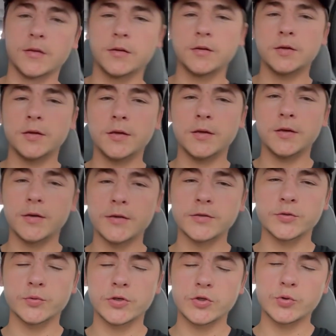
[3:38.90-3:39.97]
Hey
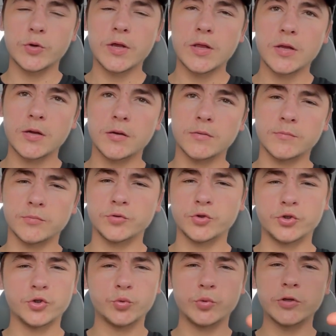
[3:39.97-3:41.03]
guys, what's going on?
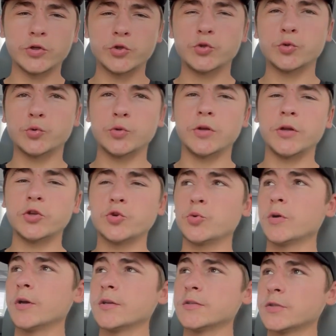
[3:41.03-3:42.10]
Just want to let
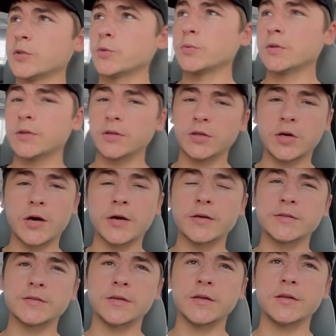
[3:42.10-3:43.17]
you guys know that the car
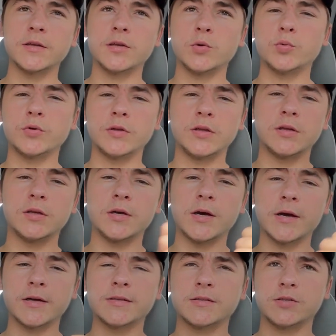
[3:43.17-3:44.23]
is ready. We did the
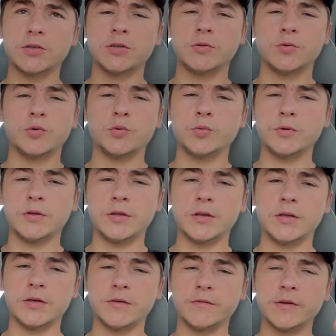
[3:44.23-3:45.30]
axle, we
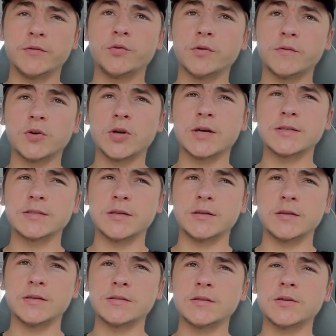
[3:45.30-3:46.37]
did the valve cover gasket
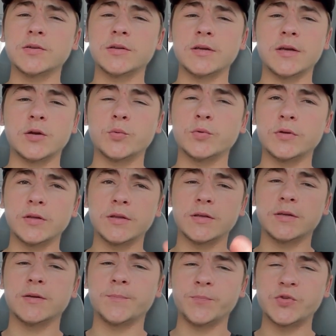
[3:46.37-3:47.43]
yesterday, and we did
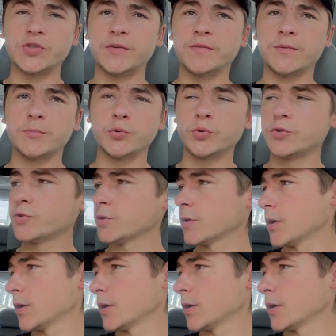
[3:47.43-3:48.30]
the CV boots.